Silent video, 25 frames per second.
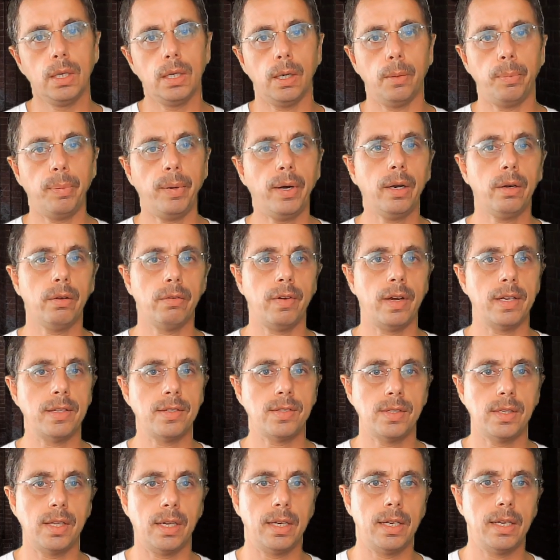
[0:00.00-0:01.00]
a part of
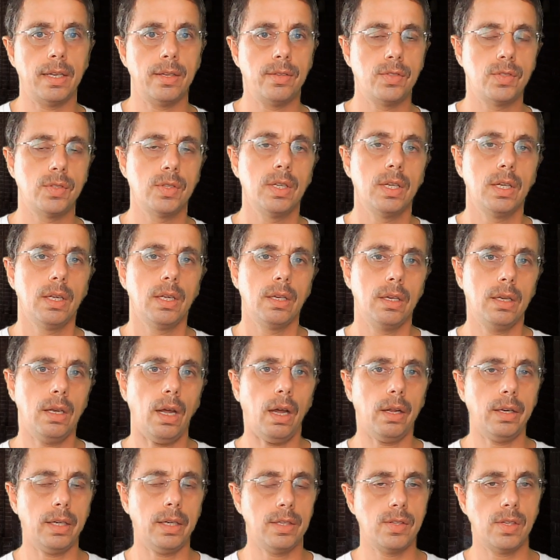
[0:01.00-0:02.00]
us that is
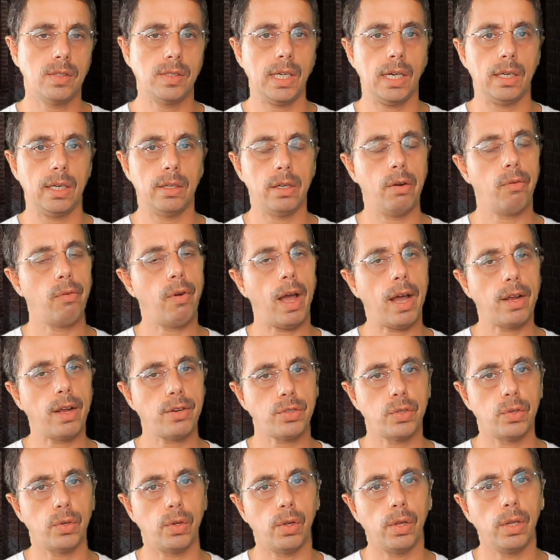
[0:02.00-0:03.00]
not necessarily
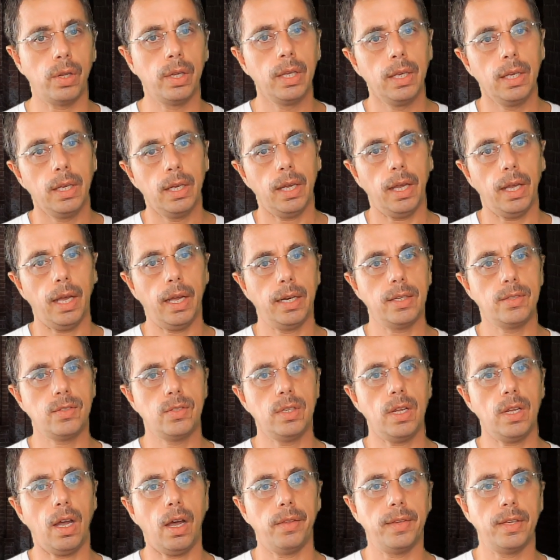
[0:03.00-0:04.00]
rational, and
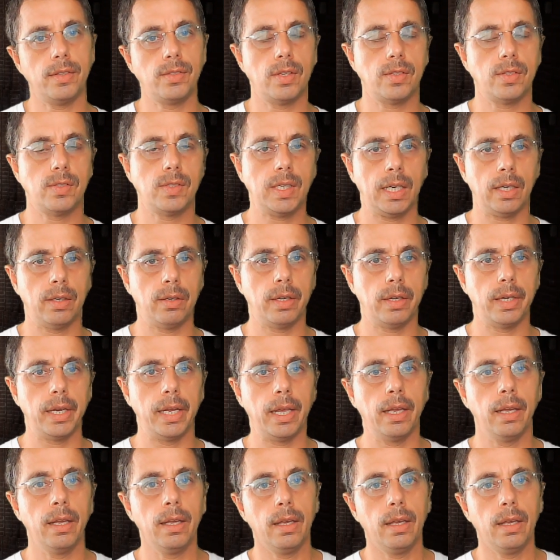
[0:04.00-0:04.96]
it's not necessarily